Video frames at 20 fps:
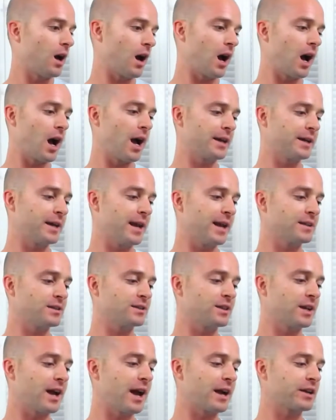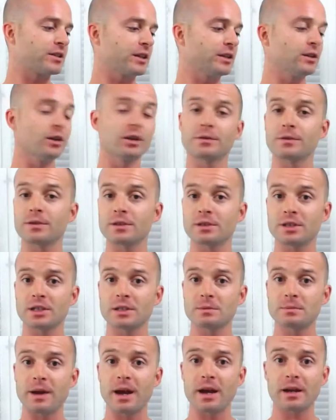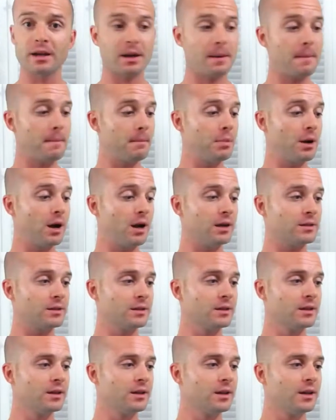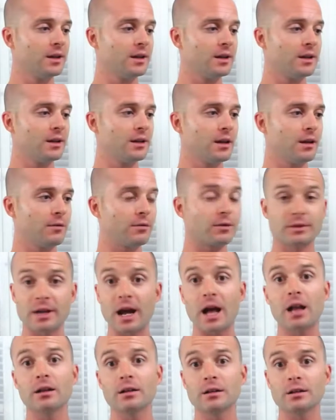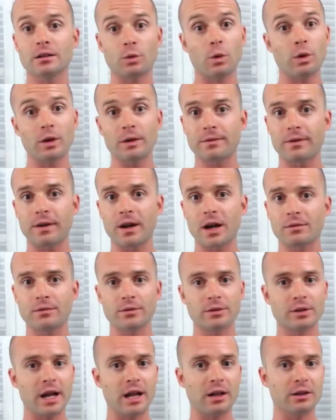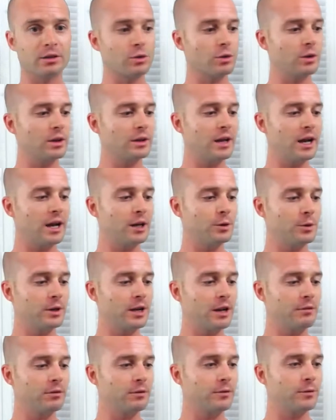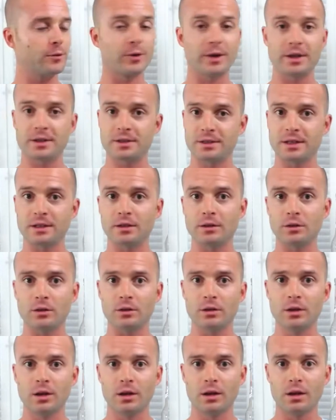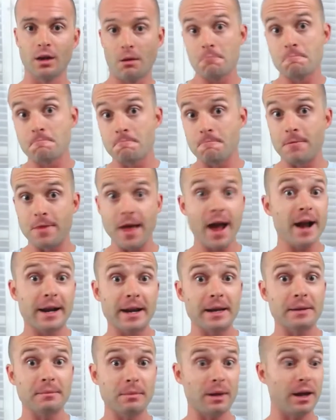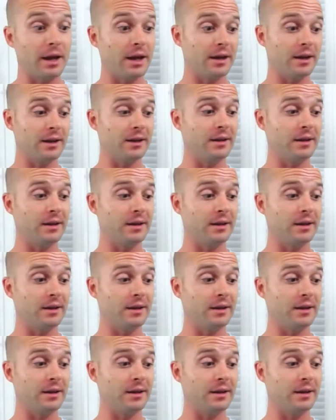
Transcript: I can't say I actually looked for the 6-pack, but for $1.25 or $1.29 or whatever for a single, that ain't bad.